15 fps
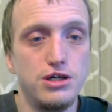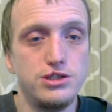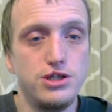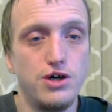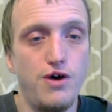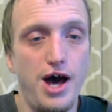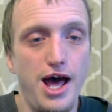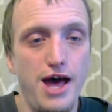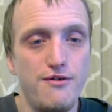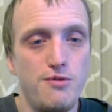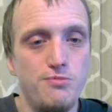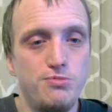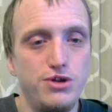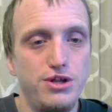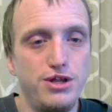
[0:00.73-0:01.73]
So I
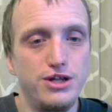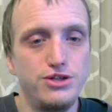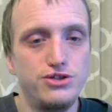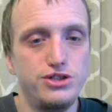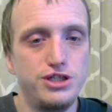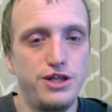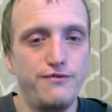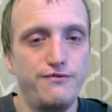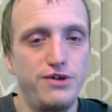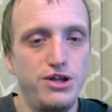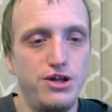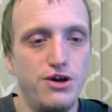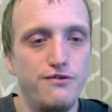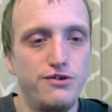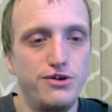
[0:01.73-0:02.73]
have a pretty interesting
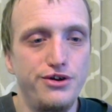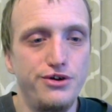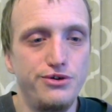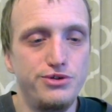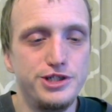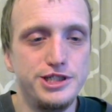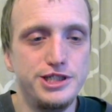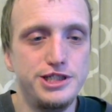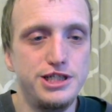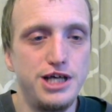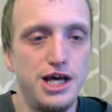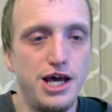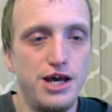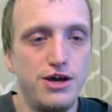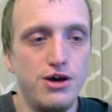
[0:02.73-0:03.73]
video for you
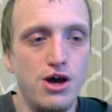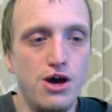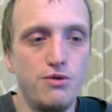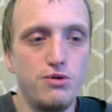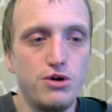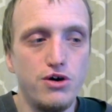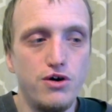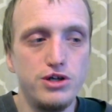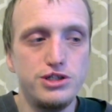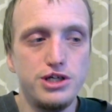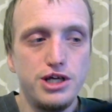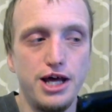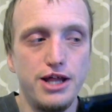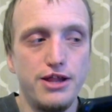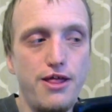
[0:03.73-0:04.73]
today. We're
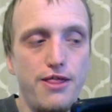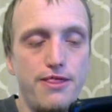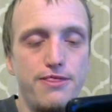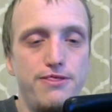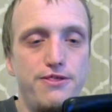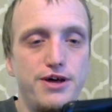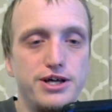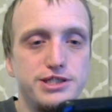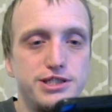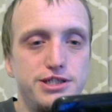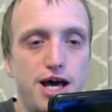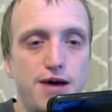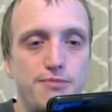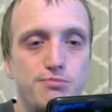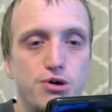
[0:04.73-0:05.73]
going to get
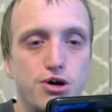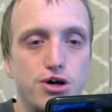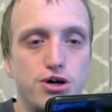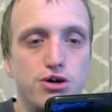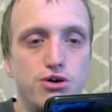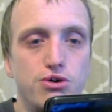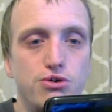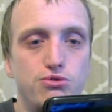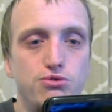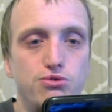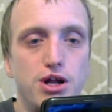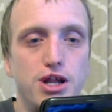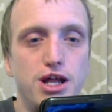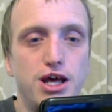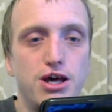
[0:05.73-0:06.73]
this netbook
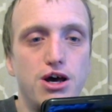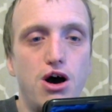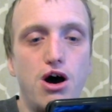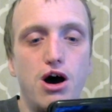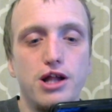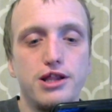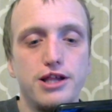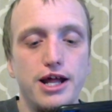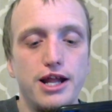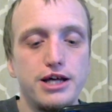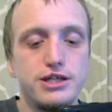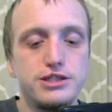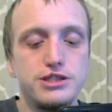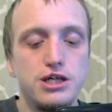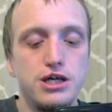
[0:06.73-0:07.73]
running on
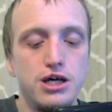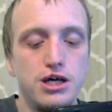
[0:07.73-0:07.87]
Linux.